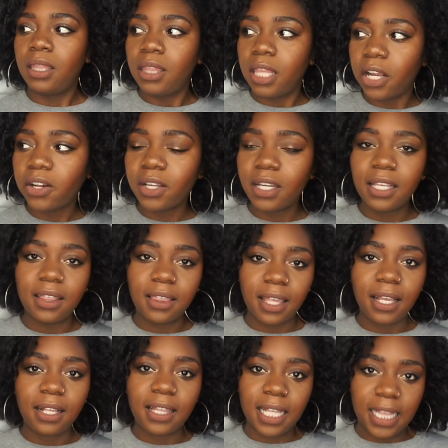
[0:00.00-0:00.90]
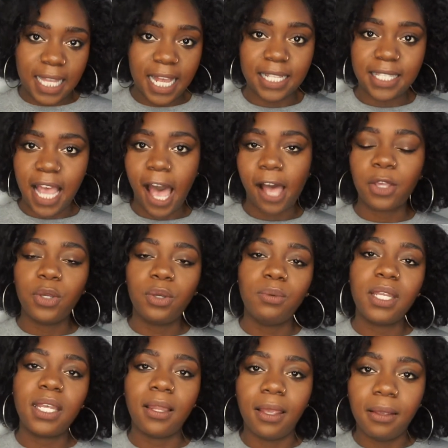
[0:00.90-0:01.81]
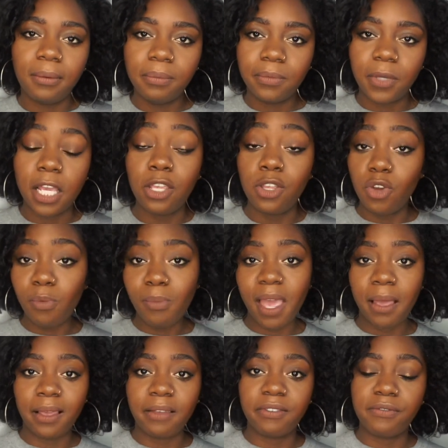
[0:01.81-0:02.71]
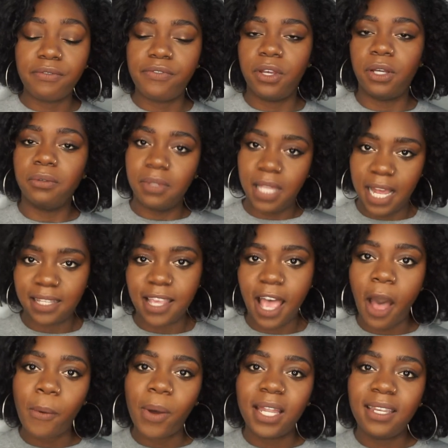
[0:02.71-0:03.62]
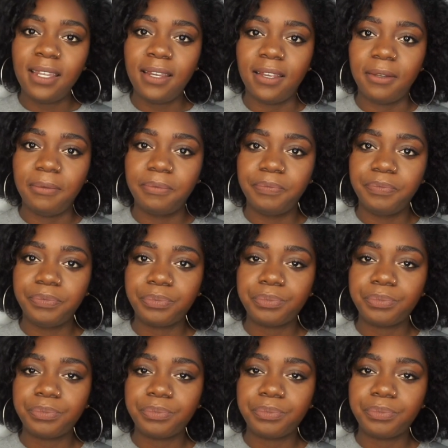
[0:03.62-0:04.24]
They're going to think that that's how you did it. And you may even feel that's how I did it.